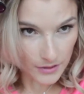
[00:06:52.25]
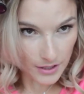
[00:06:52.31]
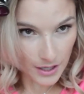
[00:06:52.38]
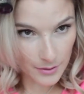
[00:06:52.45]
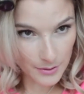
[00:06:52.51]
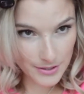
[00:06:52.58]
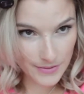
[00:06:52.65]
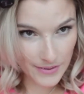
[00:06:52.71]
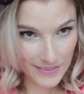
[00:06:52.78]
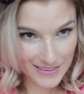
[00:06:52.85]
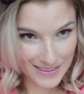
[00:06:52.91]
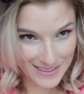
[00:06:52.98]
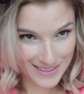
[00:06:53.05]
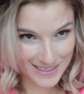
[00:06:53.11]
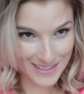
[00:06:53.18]
I always find
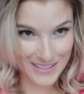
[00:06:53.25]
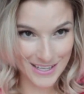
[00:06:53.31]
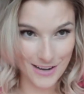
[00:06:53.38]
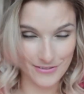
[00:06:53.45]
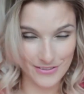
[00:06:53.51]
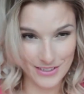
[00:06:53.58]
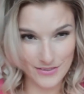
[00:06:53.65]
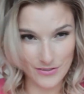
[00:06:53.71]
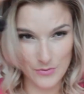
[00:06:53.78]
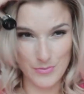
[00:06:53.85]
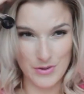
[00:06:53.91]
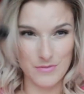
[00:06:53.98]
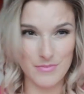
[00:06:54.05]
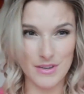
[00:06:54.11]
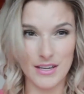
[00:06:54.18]
this the toughest for
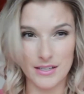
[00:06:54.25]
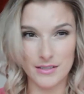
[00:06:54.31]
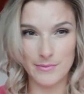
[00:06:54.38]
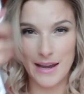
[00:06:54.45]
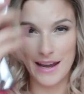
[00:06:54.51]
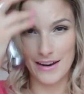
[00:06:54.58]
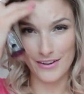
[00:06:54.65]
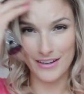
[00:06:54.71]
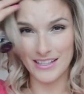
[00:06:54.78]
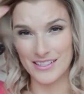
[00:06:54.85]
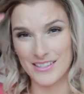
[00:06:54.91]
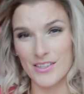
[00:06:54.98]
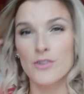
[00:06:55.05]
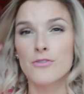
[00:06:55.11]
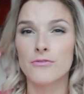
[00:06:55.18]
me because my hair is
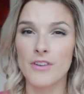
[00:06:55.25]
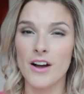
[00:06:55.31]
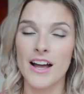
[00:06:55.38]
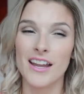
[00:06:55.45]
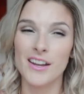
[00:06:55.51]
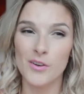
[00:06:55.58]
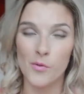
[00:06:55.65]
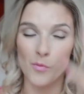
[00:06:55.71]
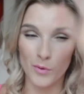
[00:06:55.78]
so fine.